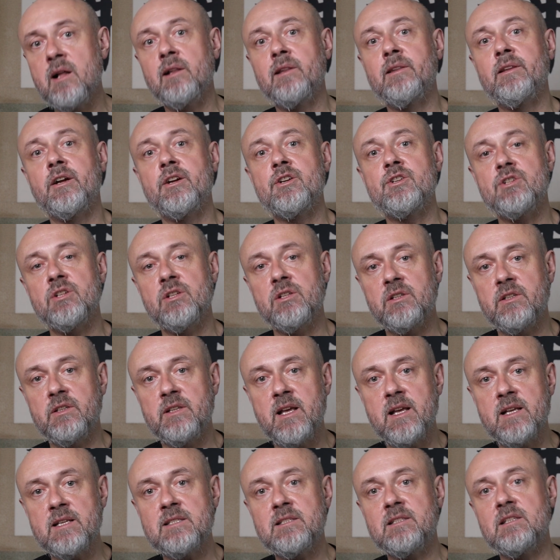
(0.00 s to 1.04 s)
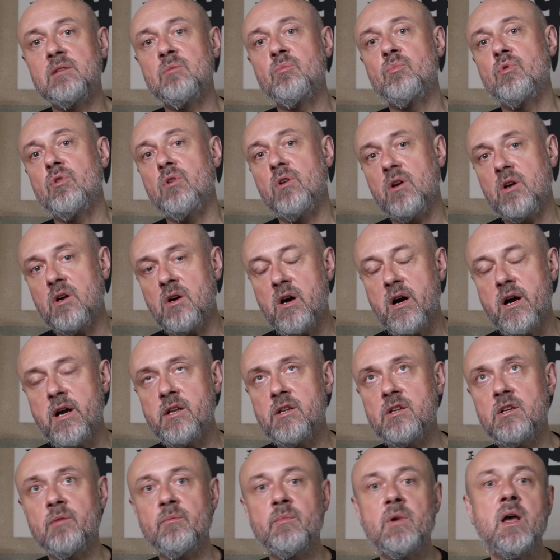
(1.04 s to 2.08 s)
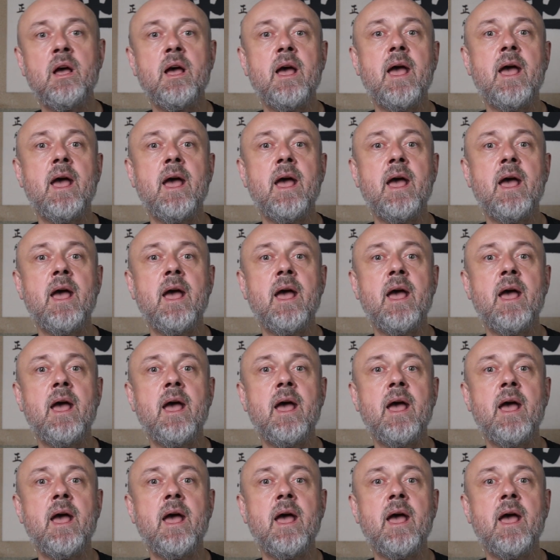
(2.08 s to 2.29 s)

large intestine, pericardium,